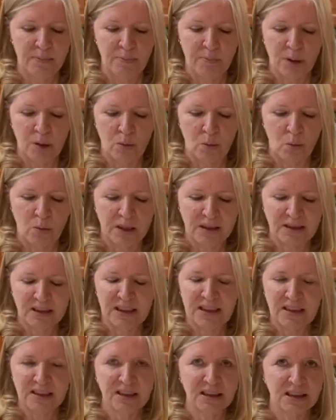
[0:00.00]
but once
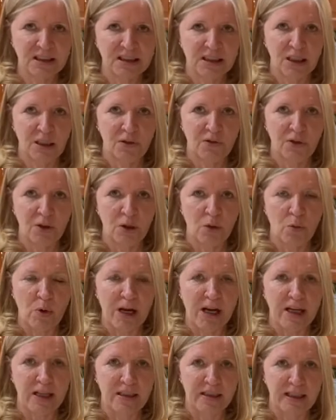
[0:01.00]
it sits here for a
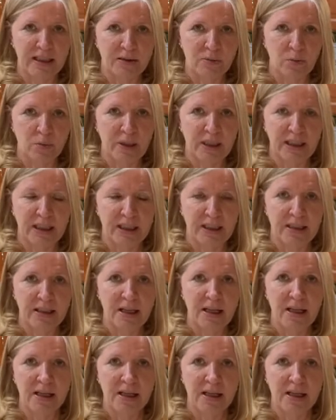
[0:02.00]
while and we